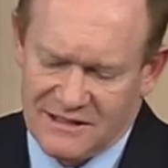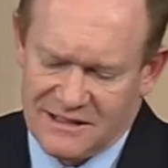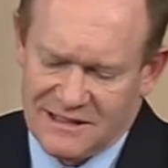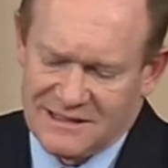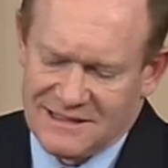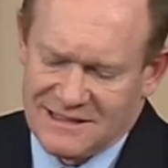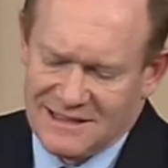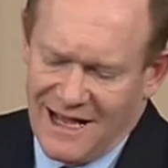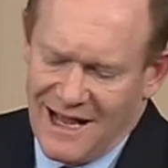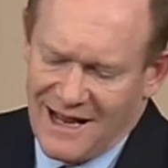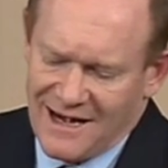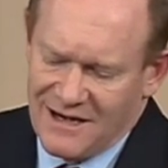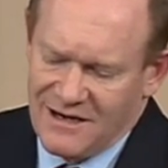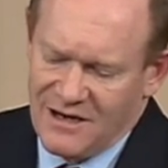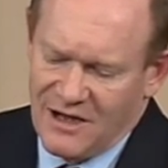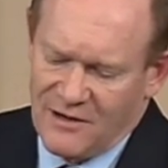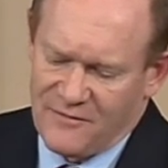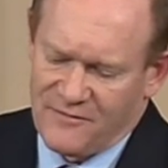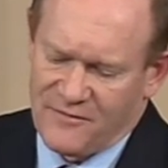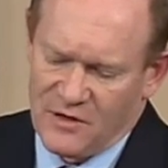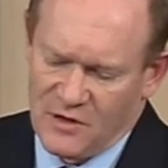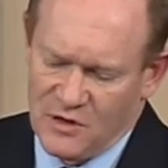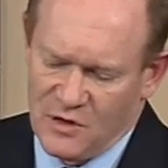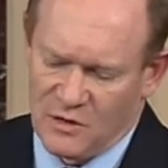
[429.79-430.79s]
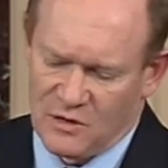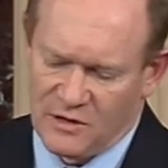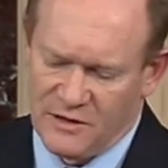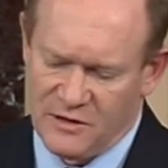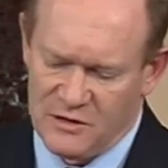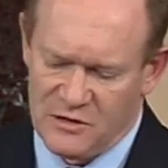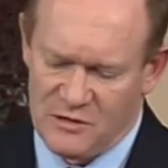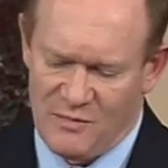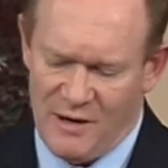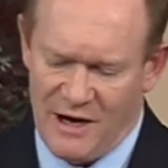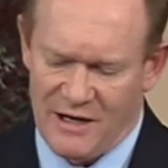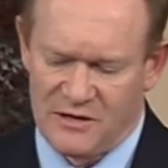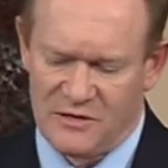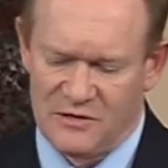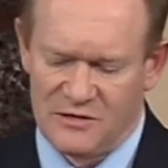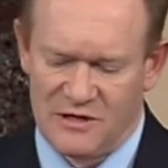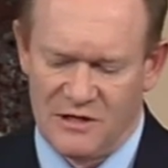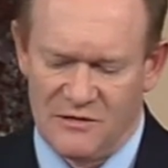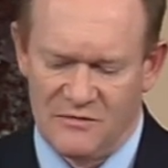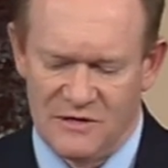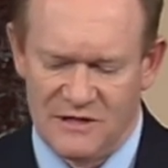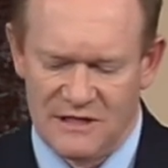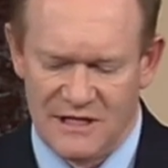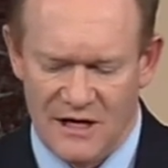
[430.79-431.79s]
it's not enough for nuclear inspectors
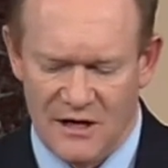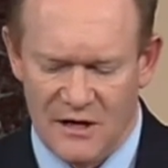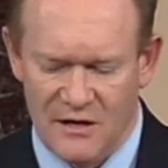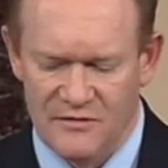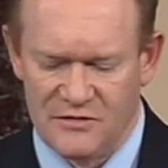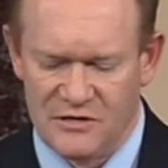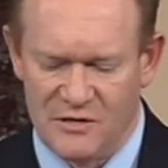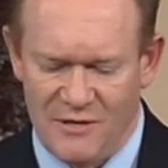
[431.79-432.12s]
themselves